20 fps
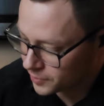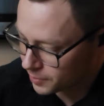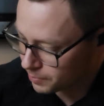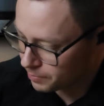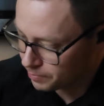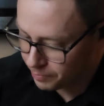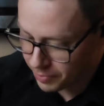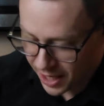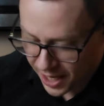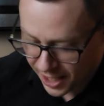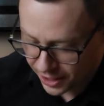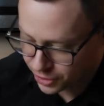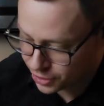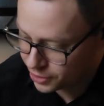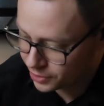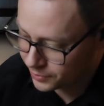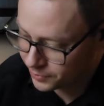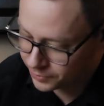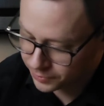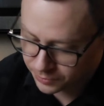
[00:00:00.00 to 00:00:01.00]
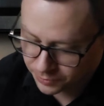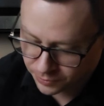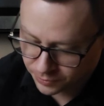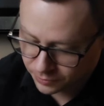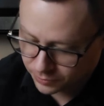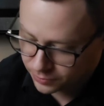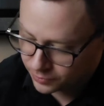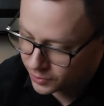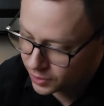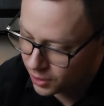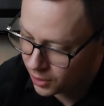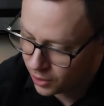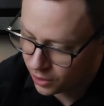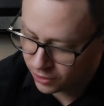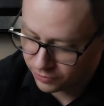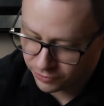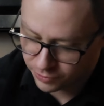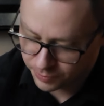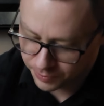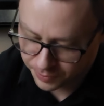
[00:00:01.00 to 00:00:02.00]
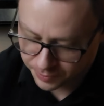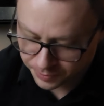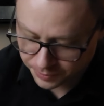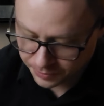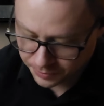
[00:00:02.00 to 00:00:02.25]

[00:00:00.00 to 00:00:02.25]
batch, all of them.